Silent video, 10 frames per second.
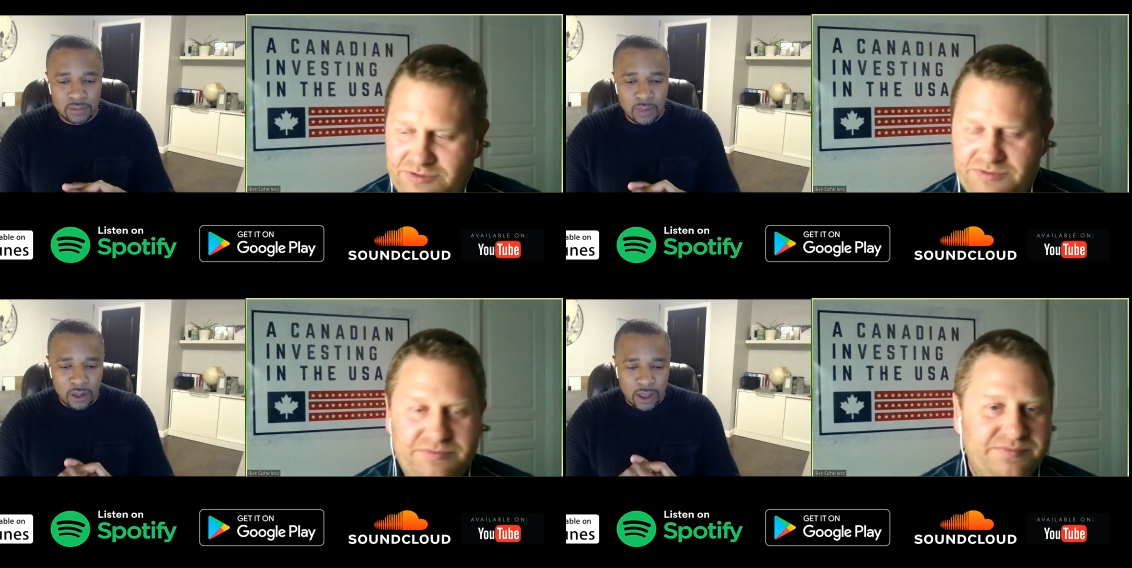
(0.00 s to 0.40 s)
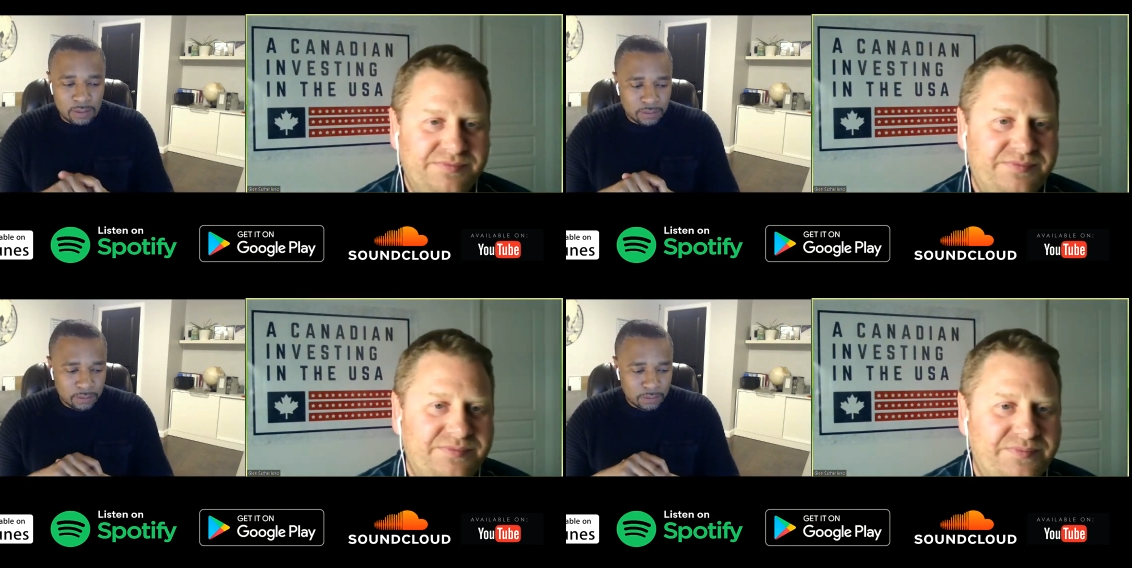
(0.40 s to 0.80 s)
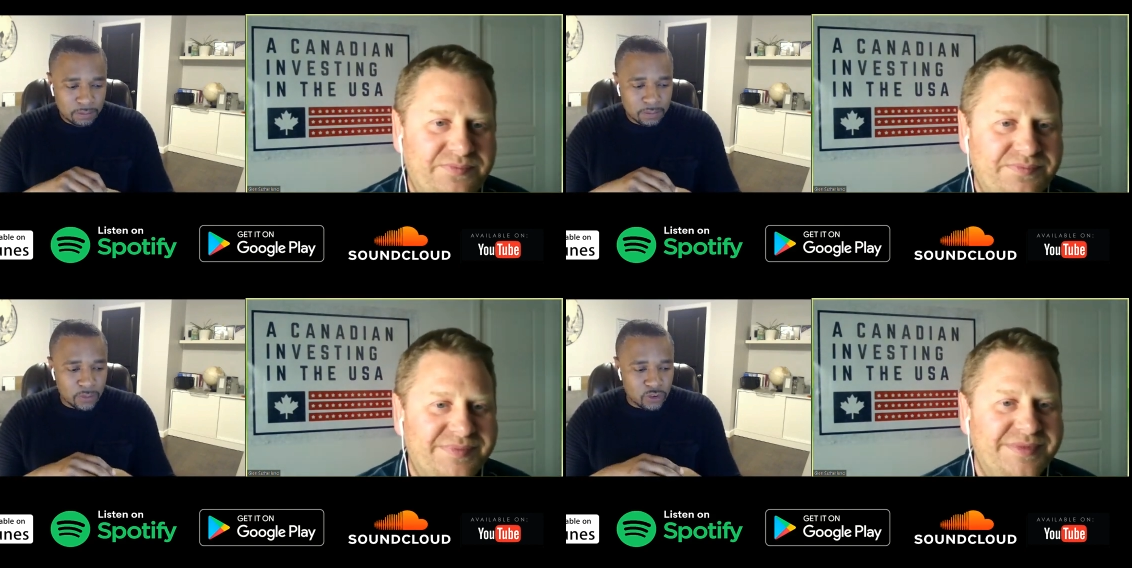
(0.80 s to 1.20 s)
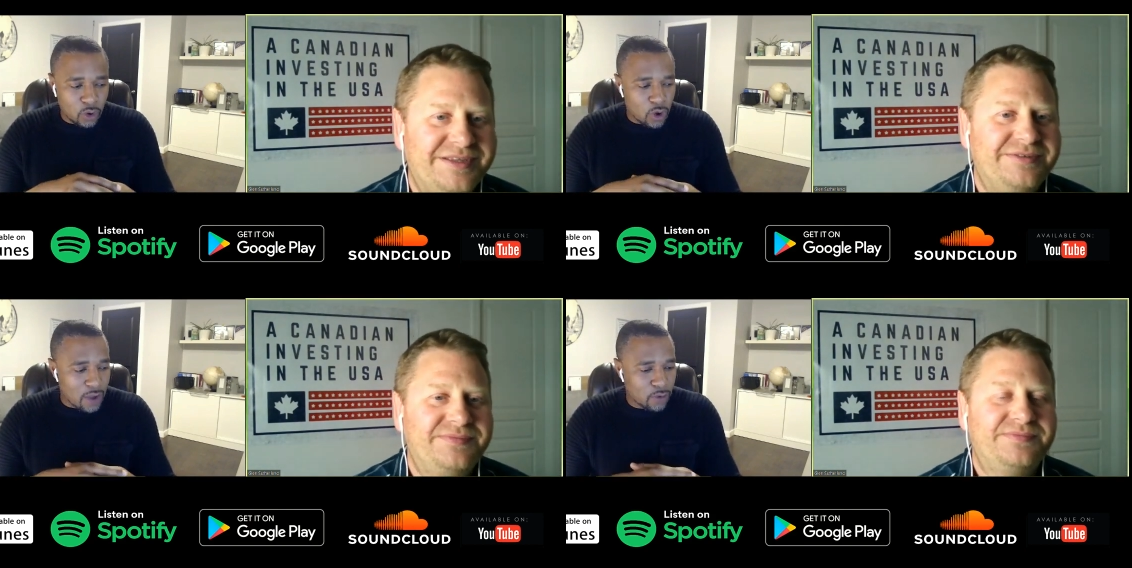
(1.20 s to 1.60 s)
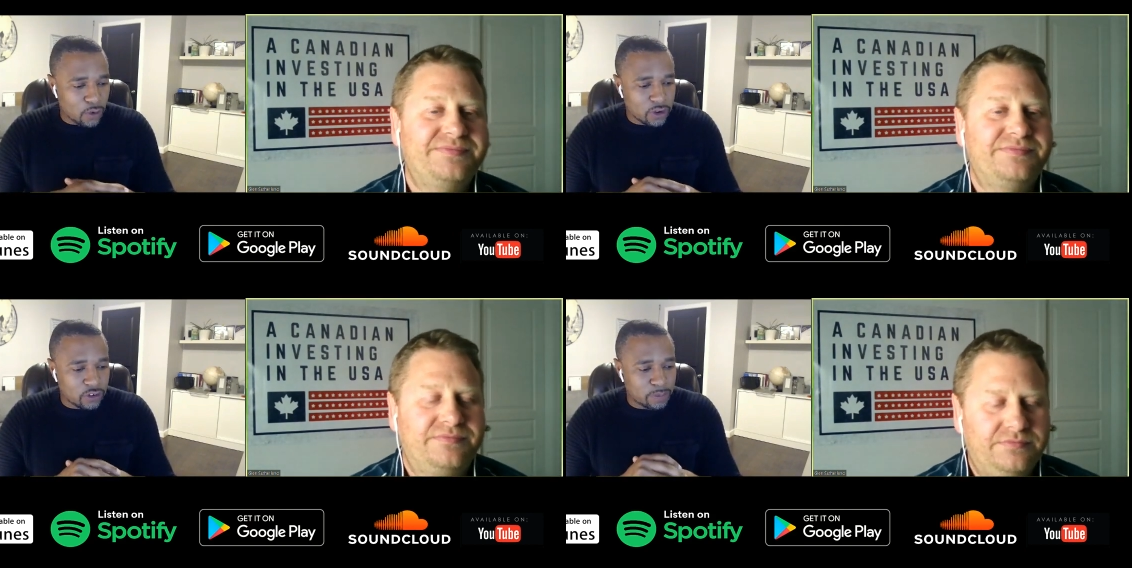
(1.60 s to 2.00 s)
Speaker 1: Okay. So I've
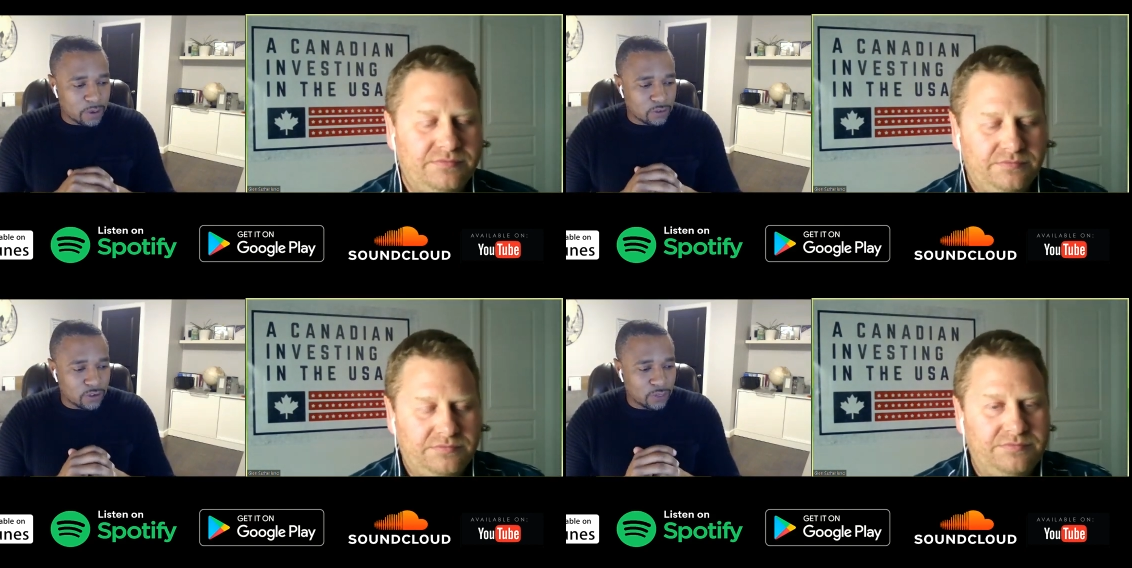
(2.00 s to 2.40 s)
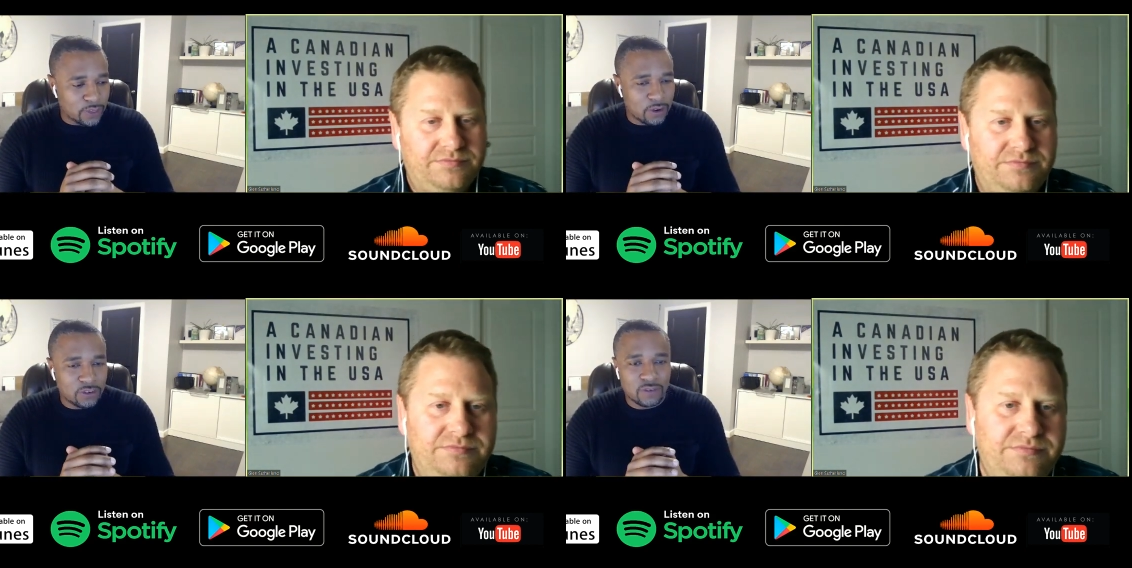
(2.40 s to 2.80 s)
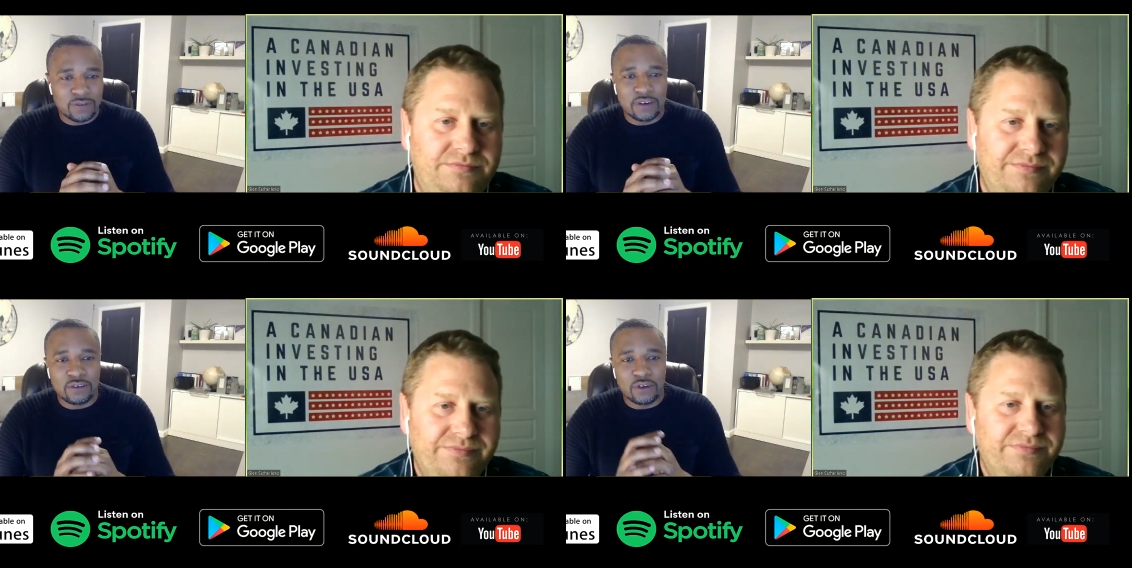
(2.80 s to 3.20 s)
heard conspiracy theories of th-